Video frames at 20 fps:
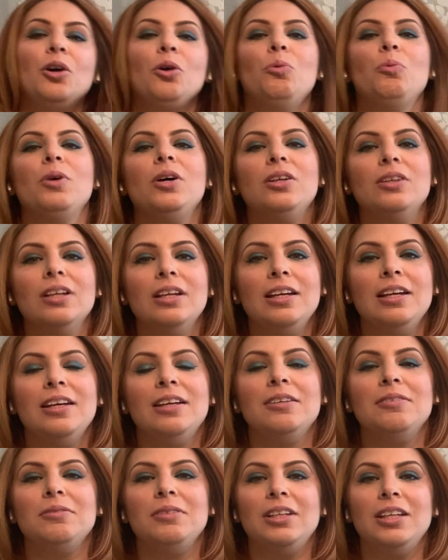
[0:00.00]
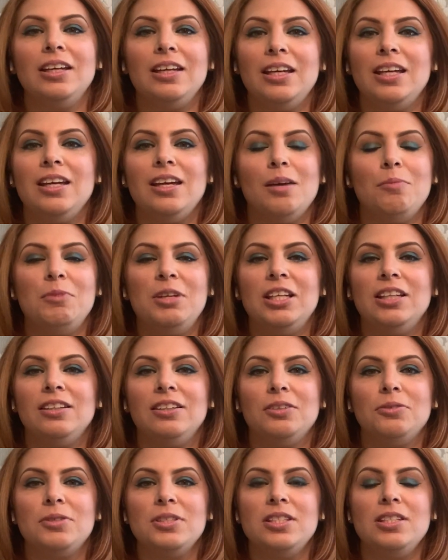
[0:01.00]
Well,
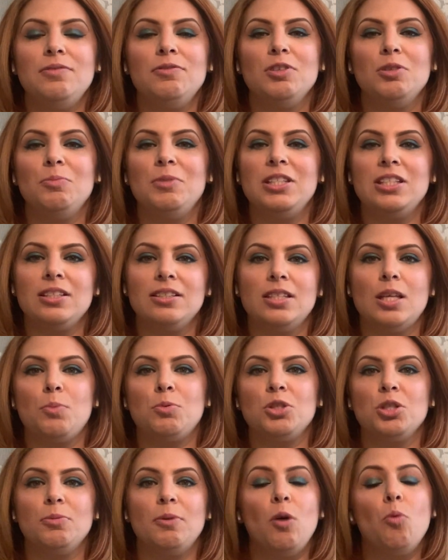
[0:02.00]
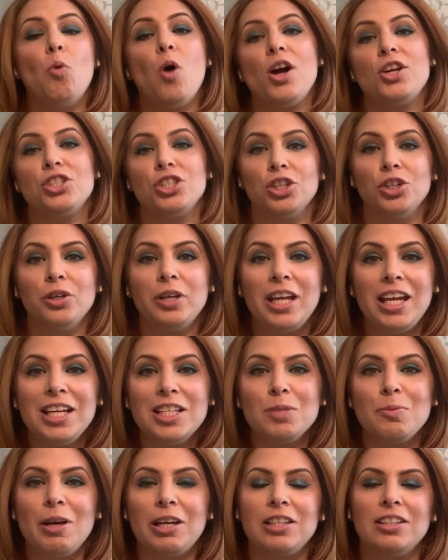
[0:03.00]
there was even a misconception about washing your
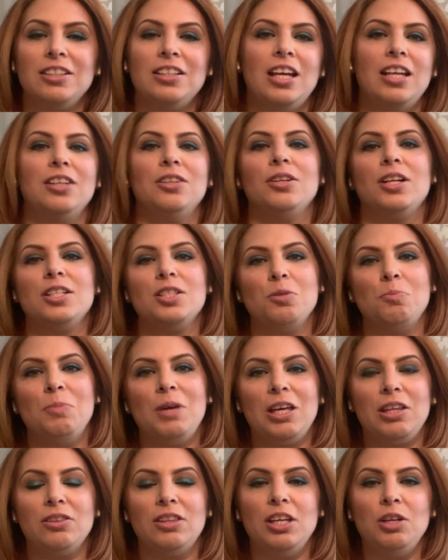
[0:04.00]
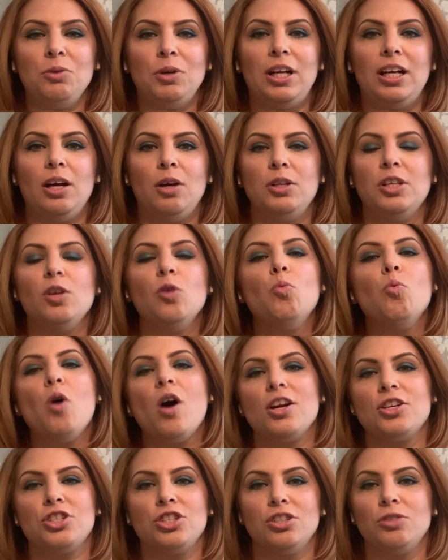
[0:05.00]
hands back in the day. It's a big thing right now. You can
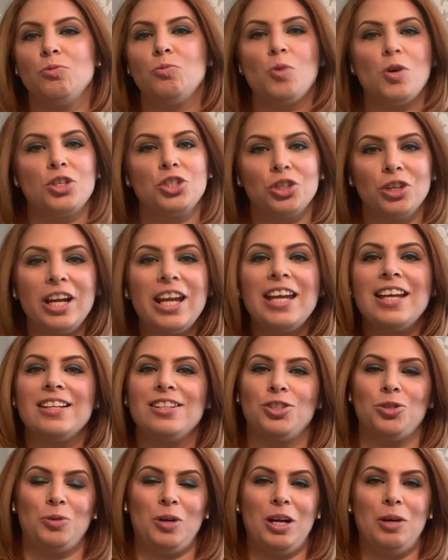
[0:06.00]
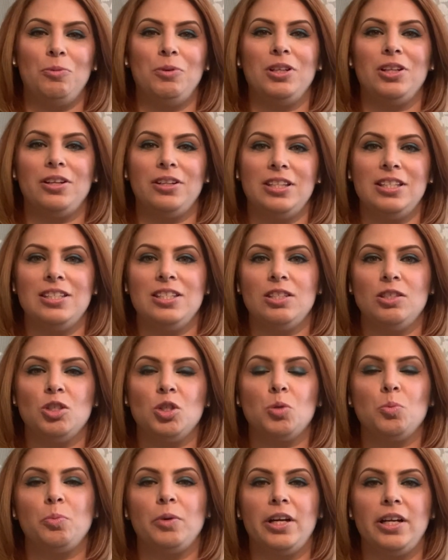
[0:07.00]
wash your hands, right, with all this
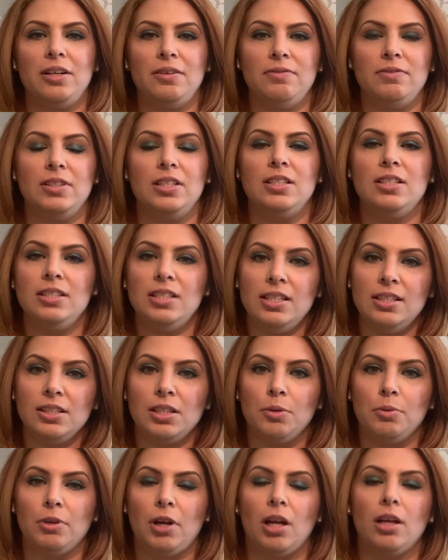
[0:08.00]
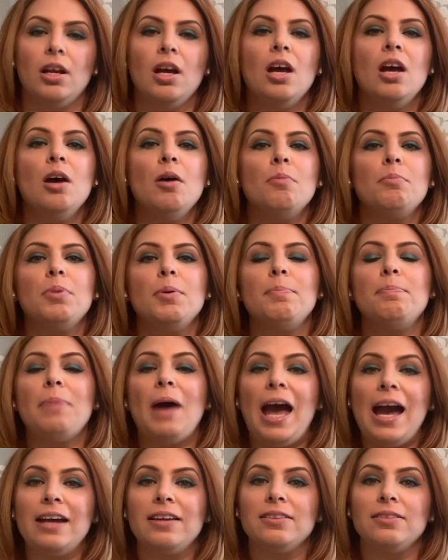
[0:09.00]
spread of the disease going on. But
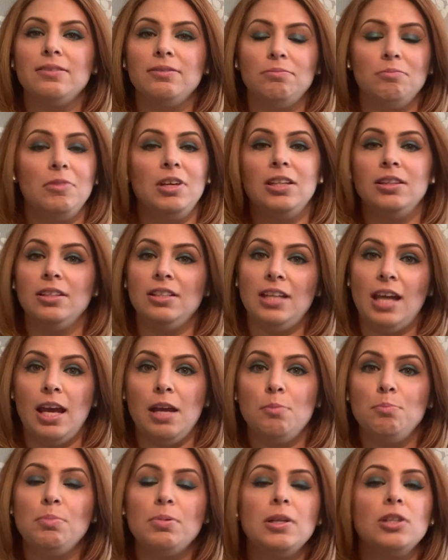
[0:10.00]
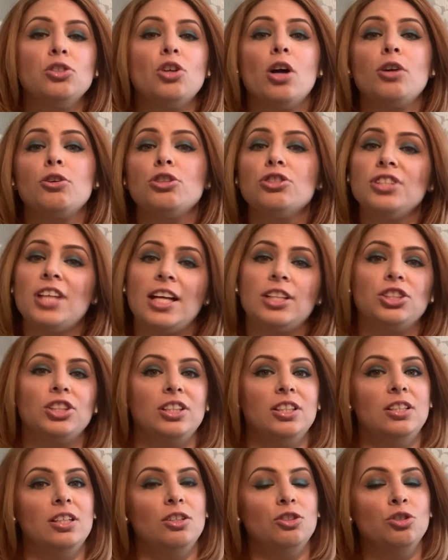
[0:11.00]
back in the day, doctors
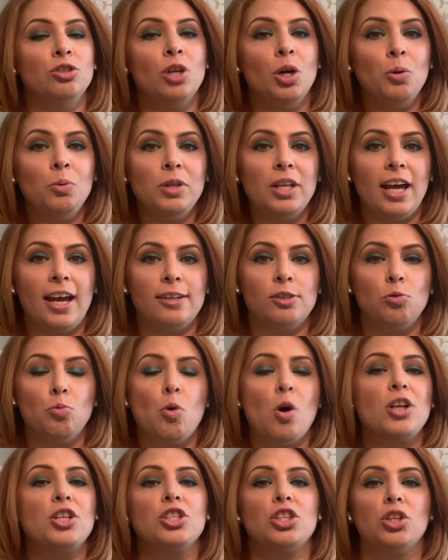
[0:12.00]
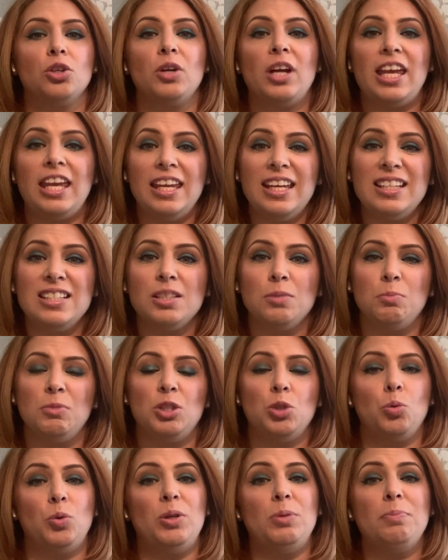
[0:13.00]
actually didn't know they had to wash their hands in
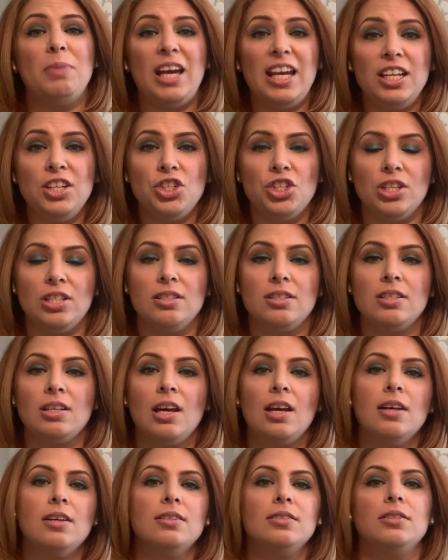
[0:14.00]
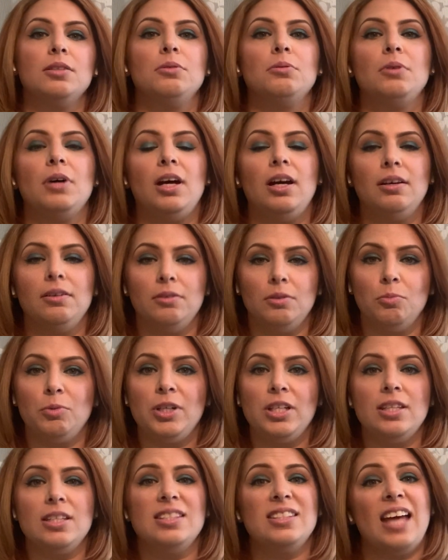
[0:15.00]
between patients. So
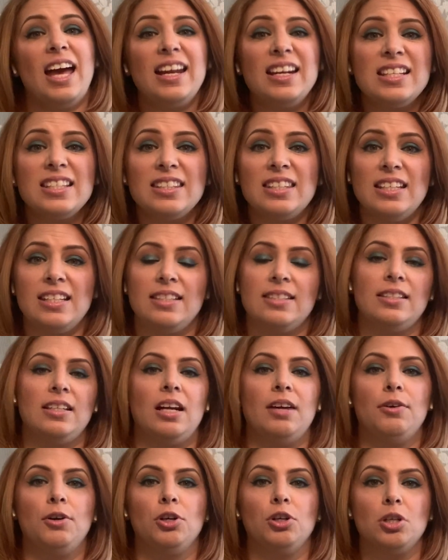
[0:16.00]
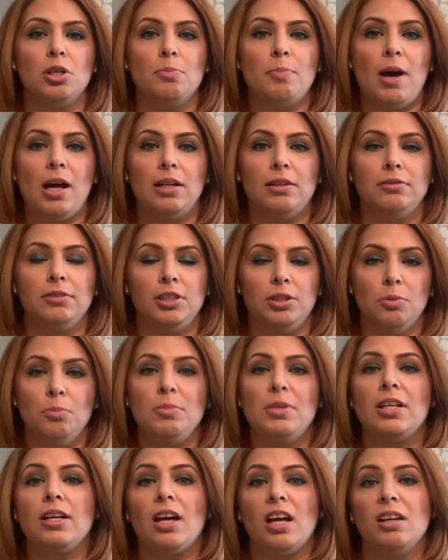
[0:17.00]
one of the saddest things that I heard about,
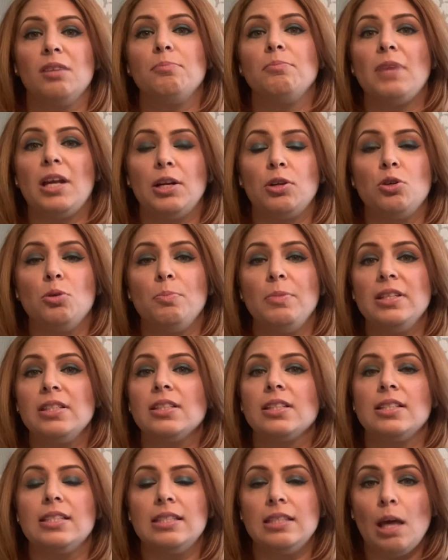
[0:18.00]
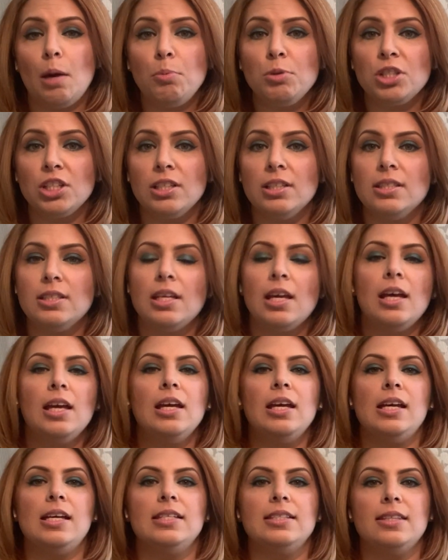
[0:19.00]
kind of medical misconceptions
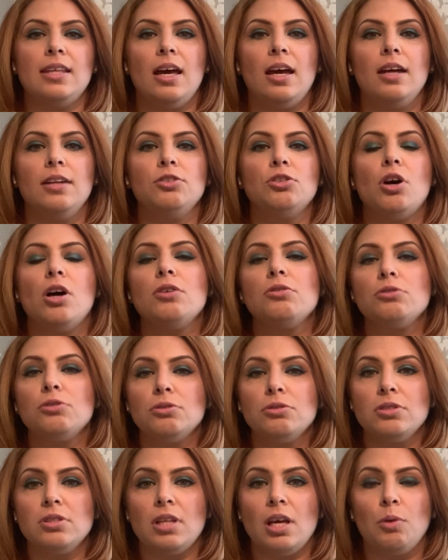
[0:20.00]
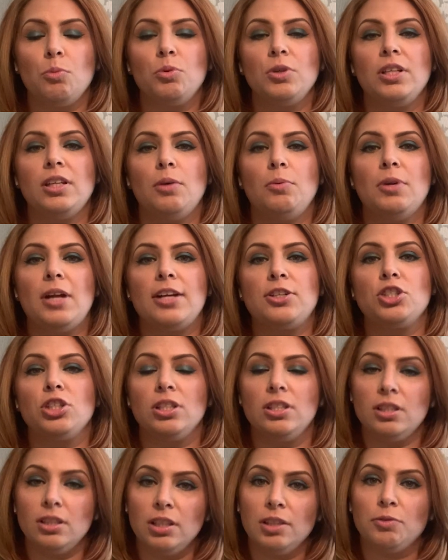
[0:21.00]
is that doctors they would
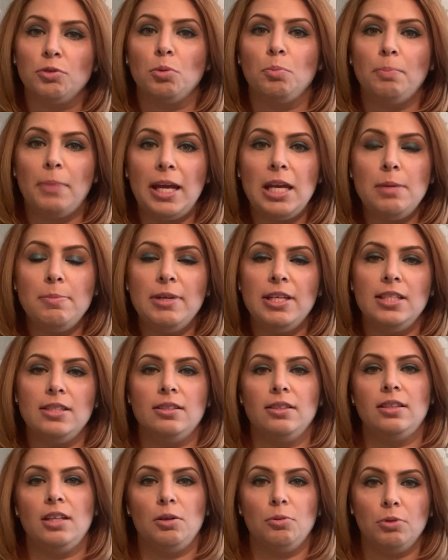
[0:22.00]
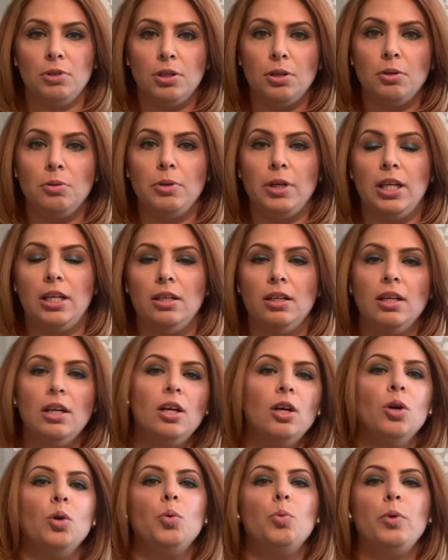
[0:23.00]
actually deliver babies, and they would go in
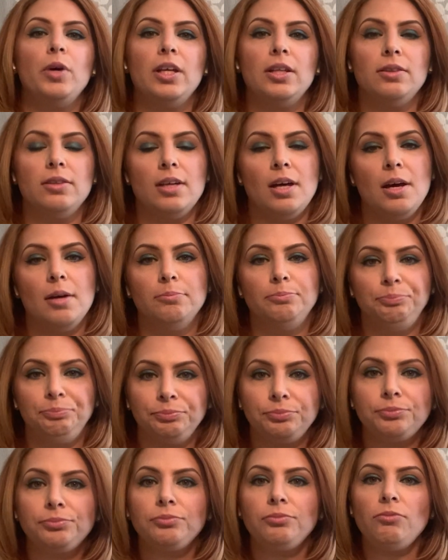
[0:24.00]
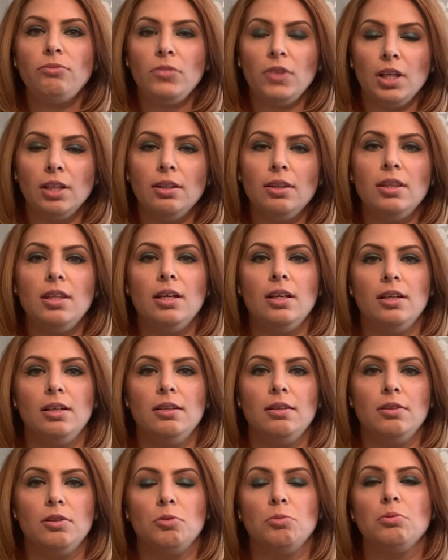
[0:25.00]
with
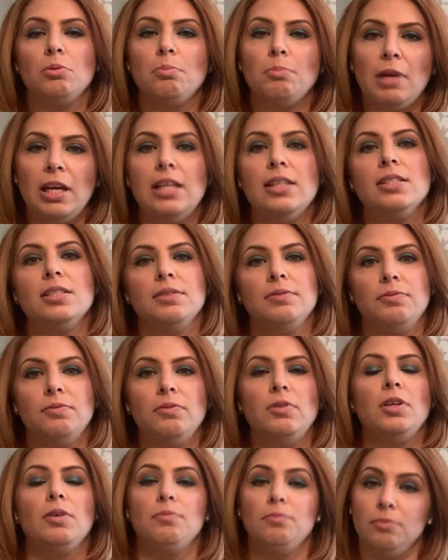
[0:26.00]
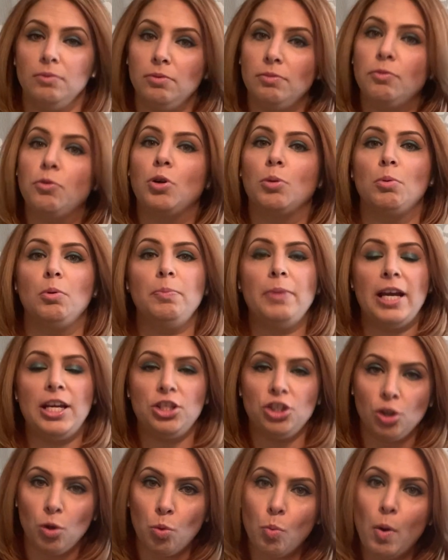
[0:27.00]
the remains of the former
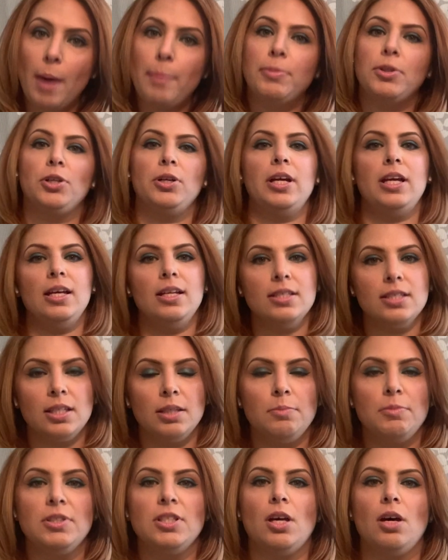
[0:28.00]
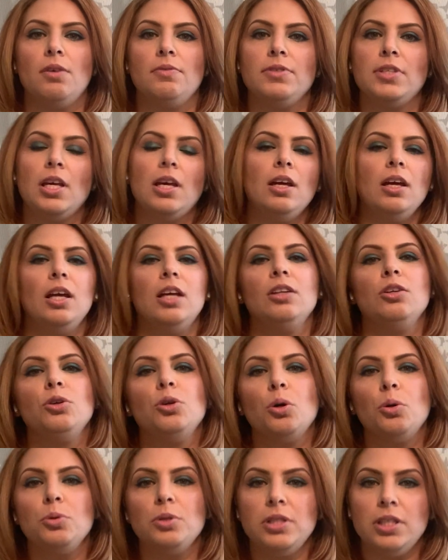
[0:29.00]
patient, wipe their hands on themselves, and
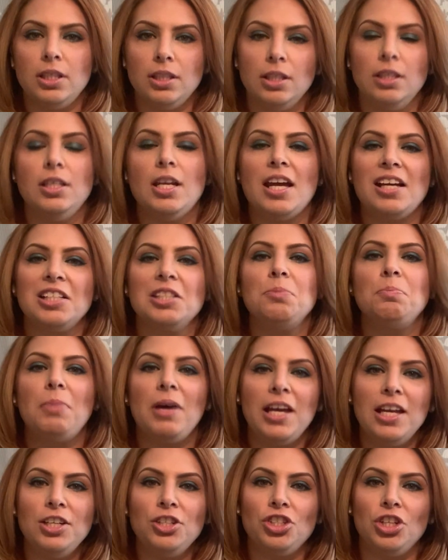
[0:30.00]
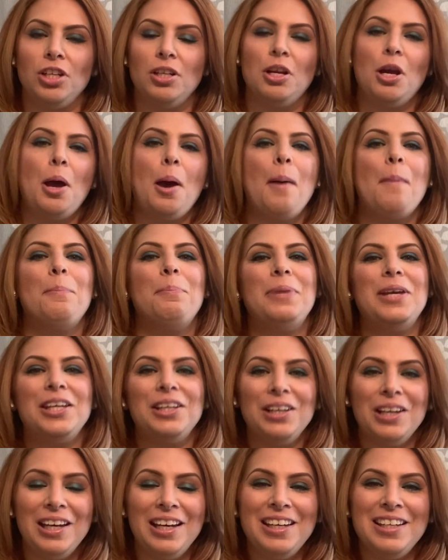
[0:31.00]
go see the next patient,
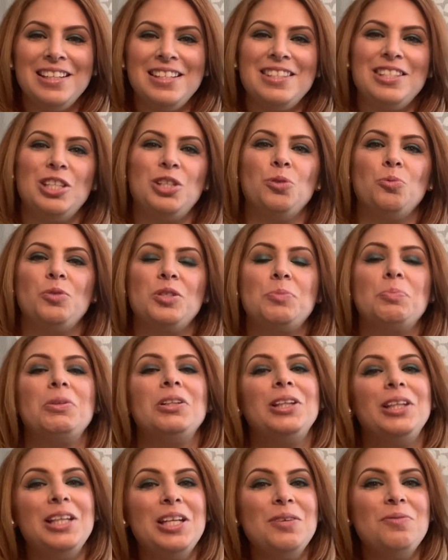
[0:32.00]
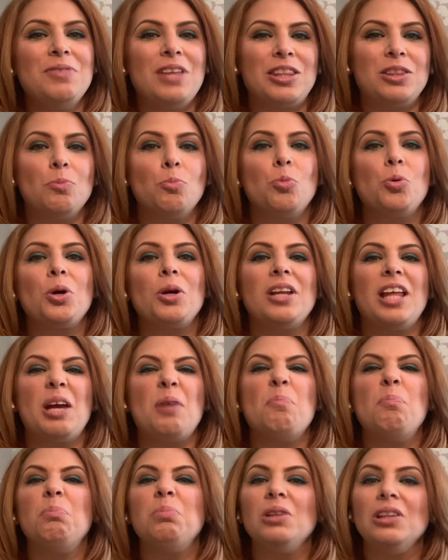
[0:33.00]
because it was believed that the more
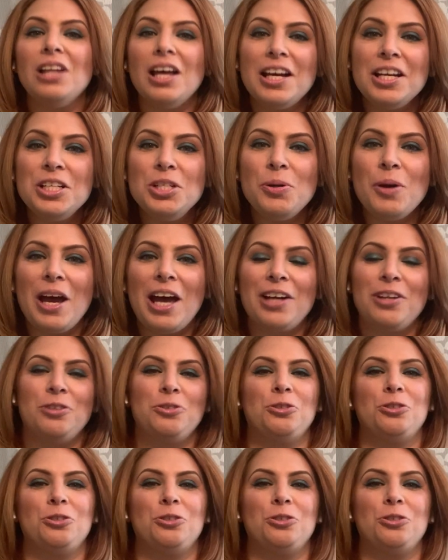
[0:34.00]
blood you had